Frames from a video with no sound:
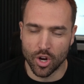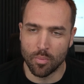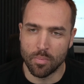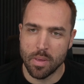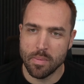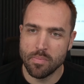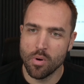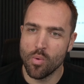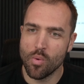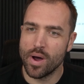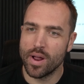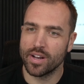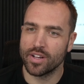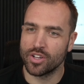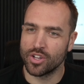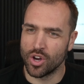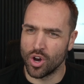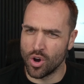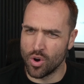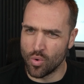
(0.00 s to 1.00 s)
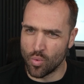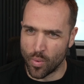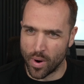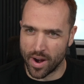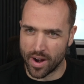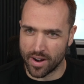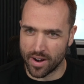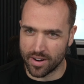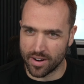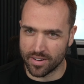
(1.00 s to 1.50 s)
People want to go
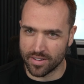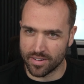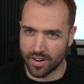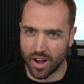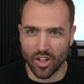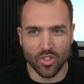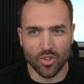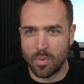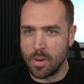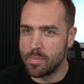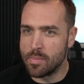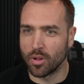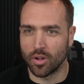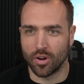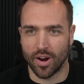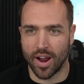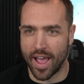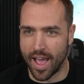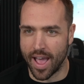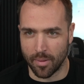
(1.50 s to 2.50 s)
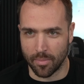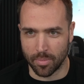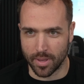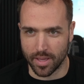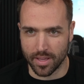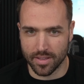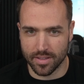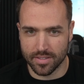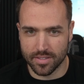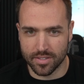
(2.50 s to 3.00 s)
where other people are
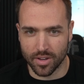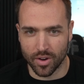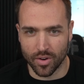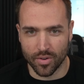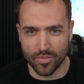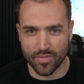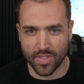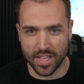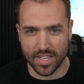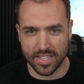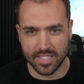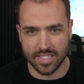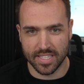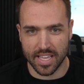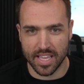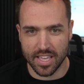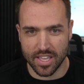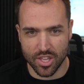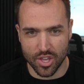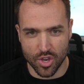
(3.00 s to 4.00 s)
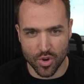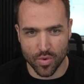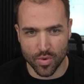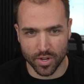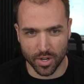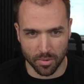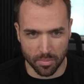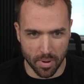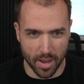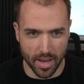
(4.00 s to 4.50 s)
happy. So if they see you and
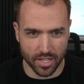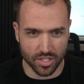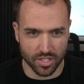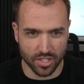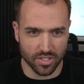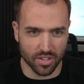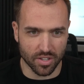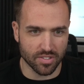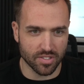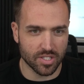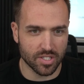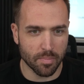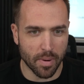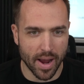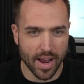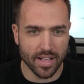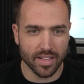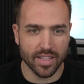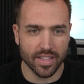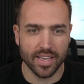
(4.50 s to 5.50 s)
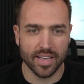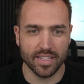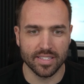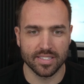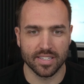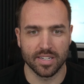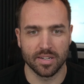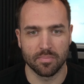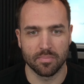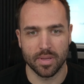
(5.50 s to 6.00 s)
your patients all smiling, it's
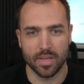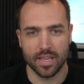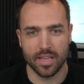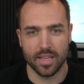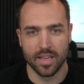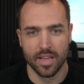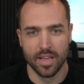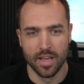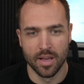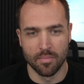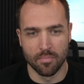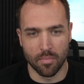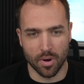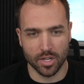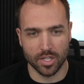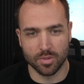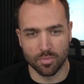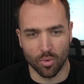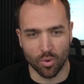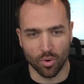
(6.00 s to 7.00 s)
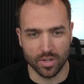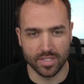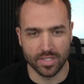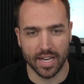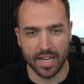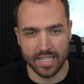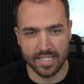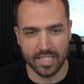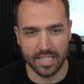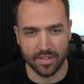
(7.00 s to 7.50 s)
going to be much more
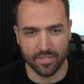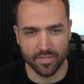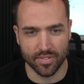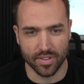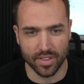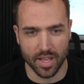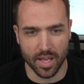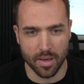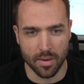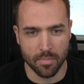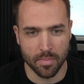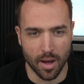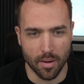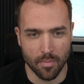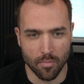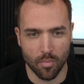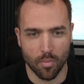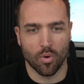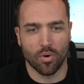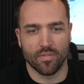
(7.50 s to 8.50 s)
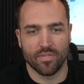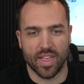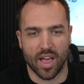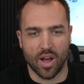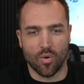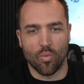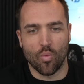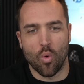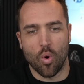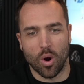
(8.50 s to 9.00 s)
enticing for them, more of
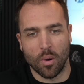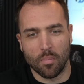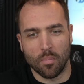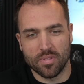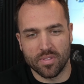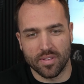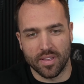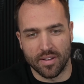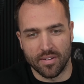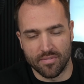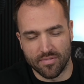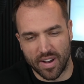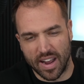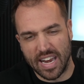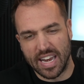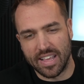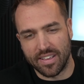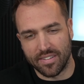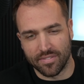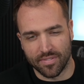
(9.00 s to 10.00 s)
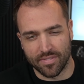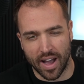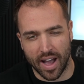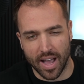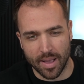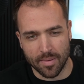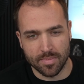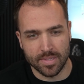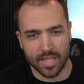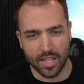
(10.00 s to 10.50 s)
that warmth, inviting
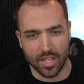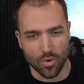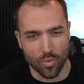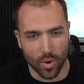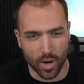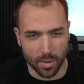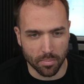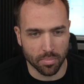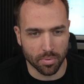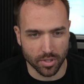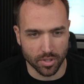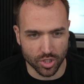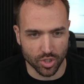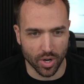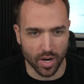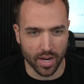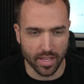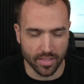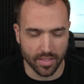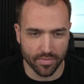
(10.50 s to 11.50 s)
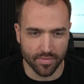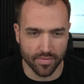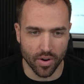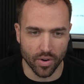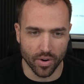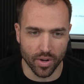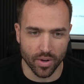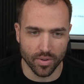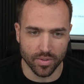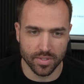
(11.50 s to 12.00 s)
vibes that you want to portray in the
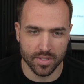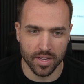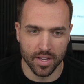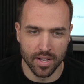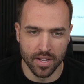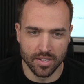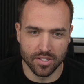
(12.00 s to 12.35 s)
photos.